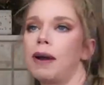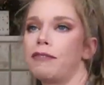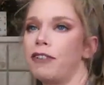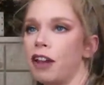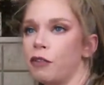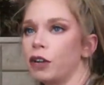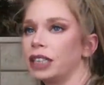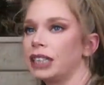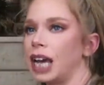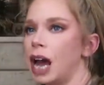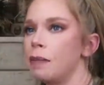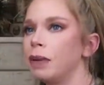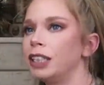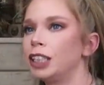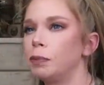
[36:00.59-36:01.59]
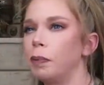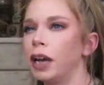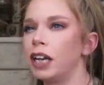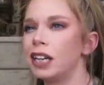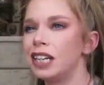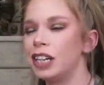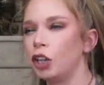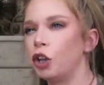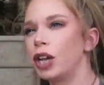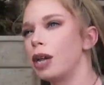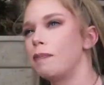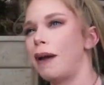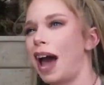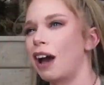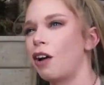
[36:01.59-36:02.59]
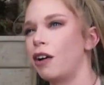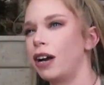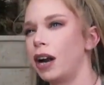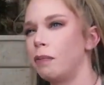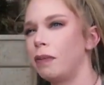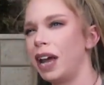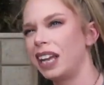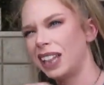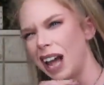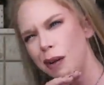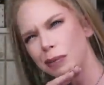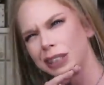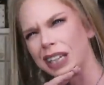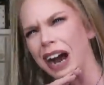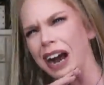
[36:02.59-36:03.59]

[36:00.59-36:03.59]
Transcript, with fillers: of my favorite assignments, but looking back on it, I'm like, that was